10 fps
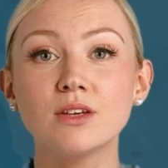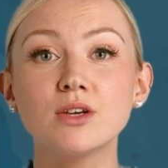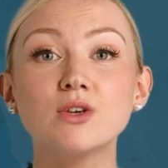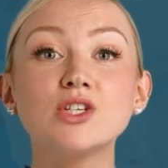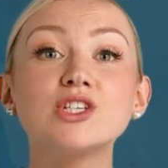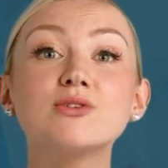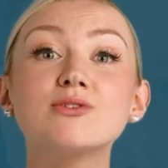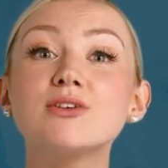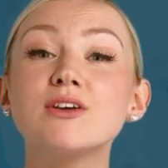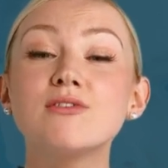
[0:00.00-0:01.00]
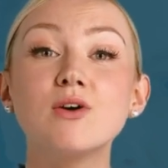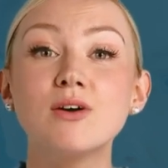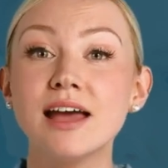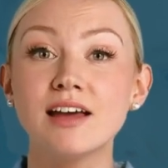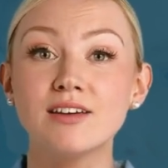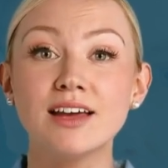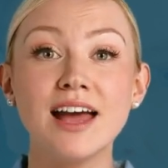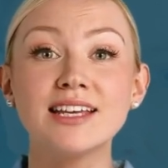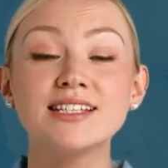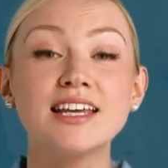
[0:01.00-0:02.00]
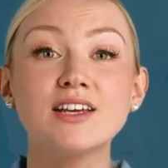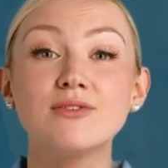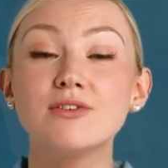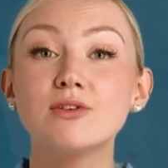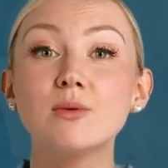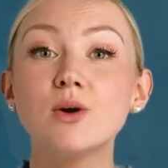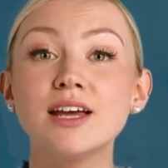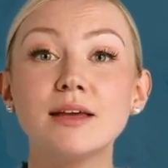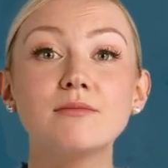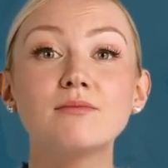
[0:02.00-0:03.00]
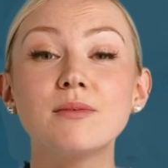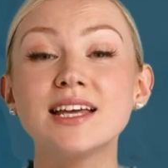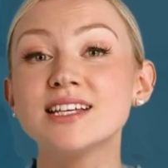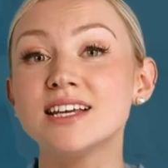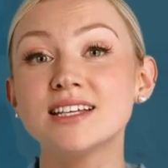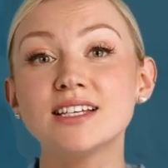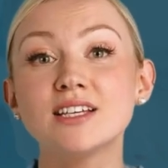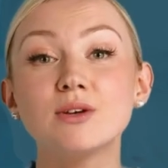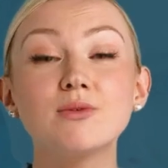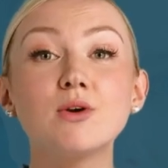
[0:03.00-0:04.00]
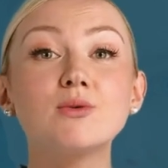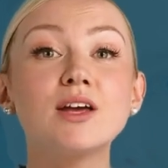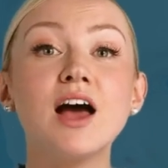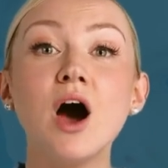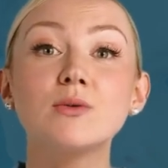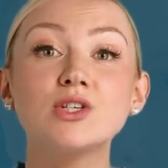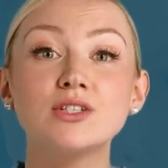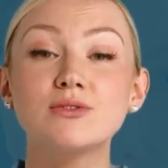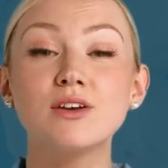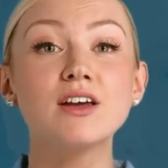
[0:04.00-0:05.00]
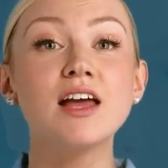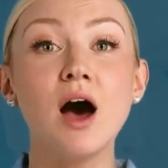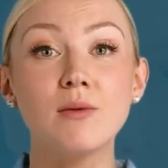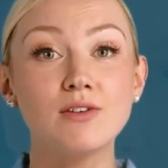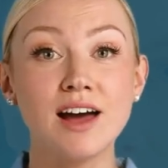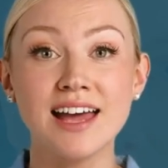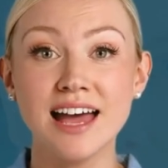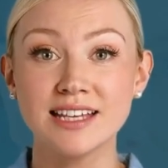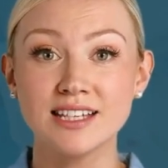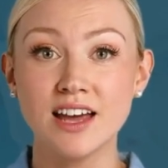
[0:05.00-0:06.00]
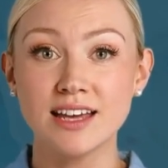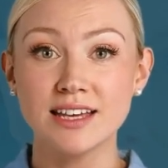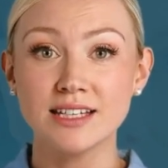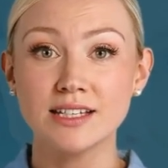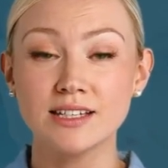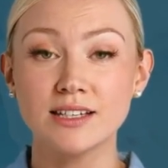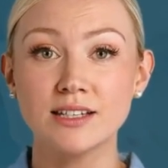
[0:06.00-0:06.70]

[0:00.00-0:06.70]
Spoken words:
or choose from the photo gallery and send it for reporting by selecting the appropriate option from the upper right-hand slide list.